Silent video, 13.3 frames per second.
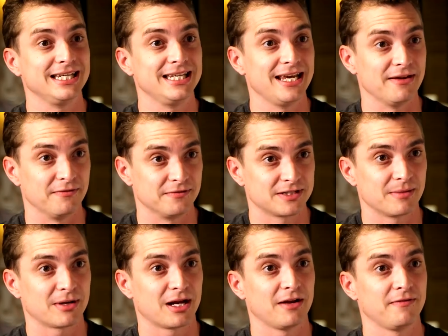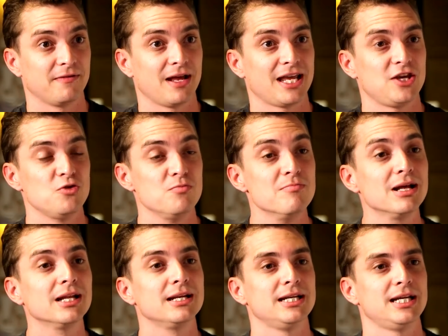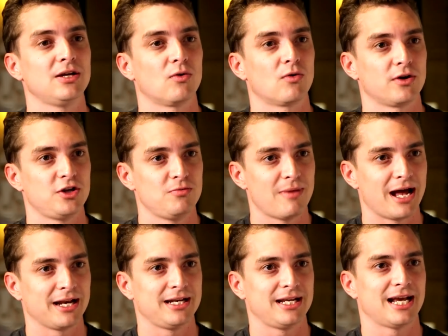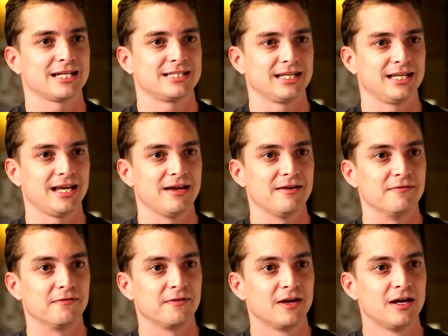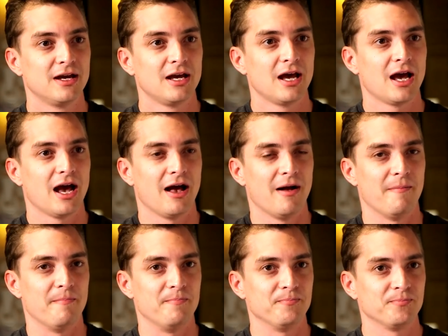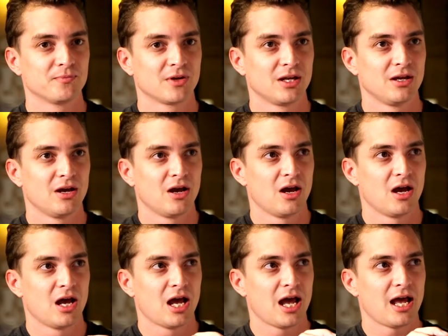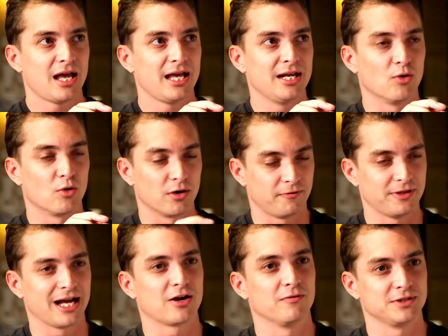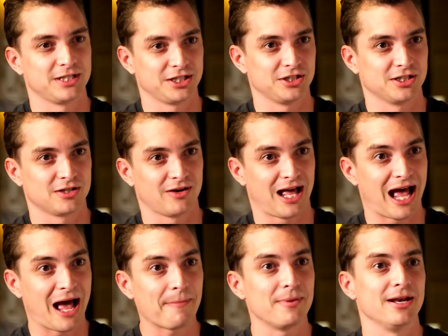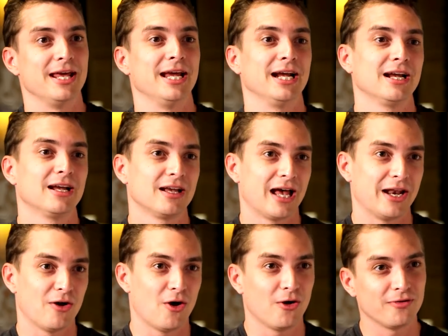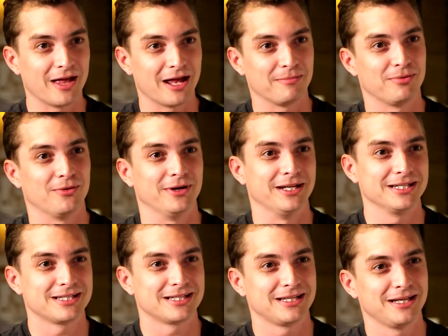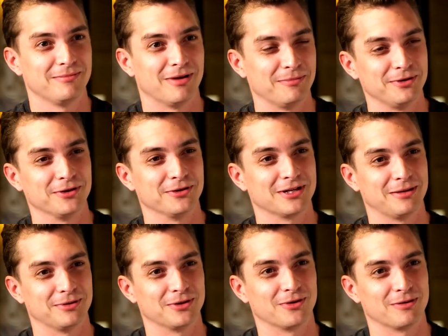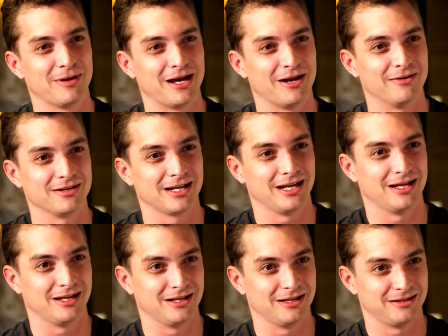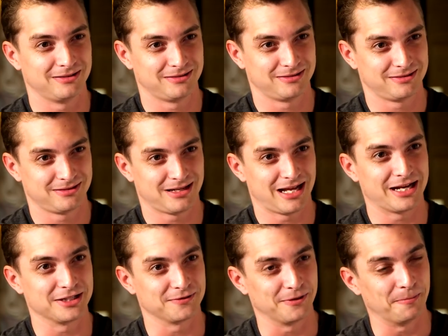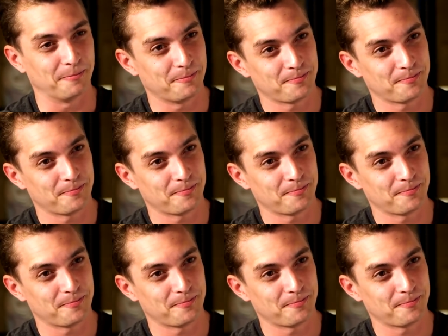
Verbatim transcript: give, some kind of humility or humanity has to give um, in order for that conversation to start happening. And on that point, it might be a good time to talk about uh, Hannah's film.